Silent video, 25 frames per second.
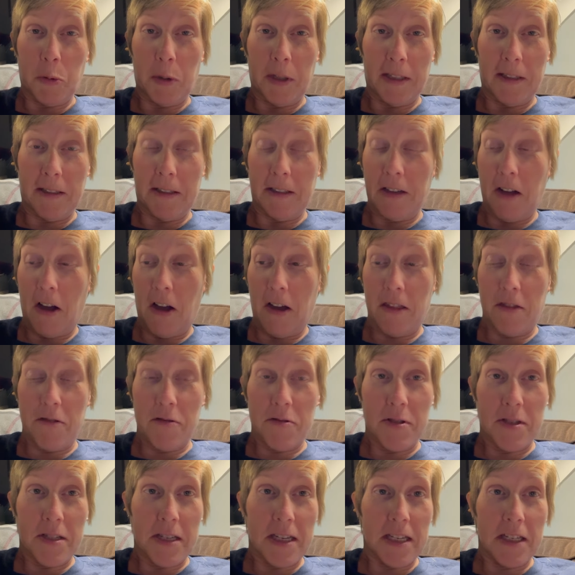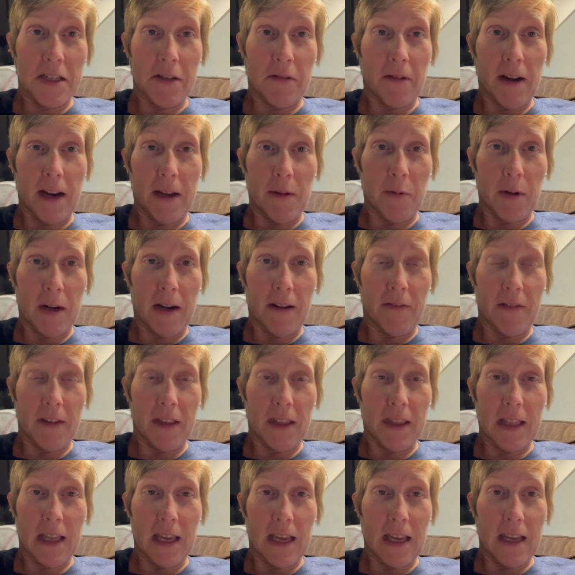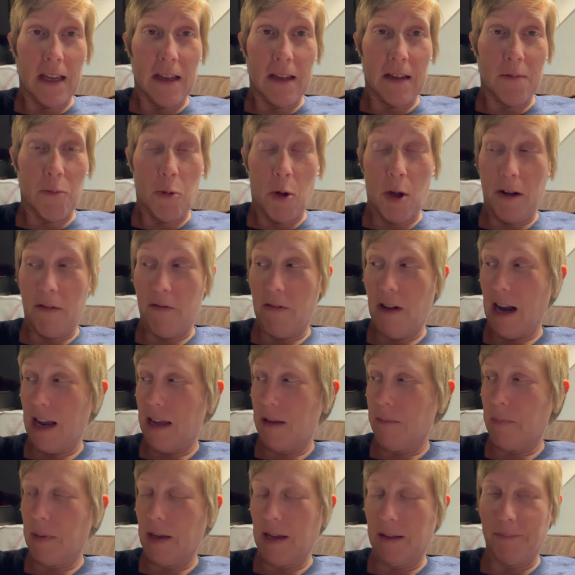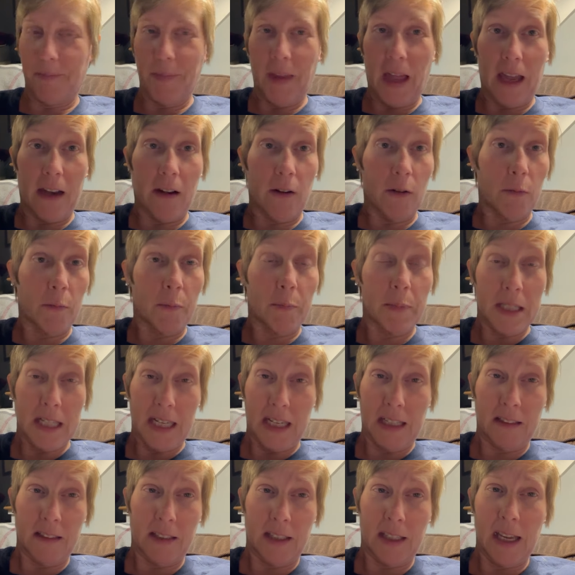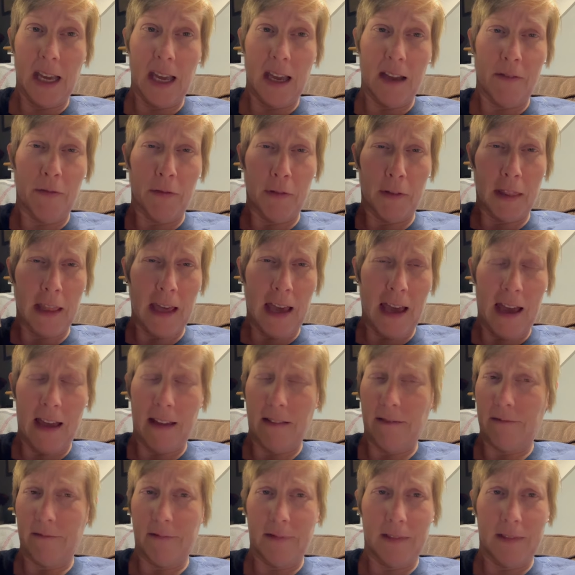and authors need to write whatever they want to write, but I don't particularly care for that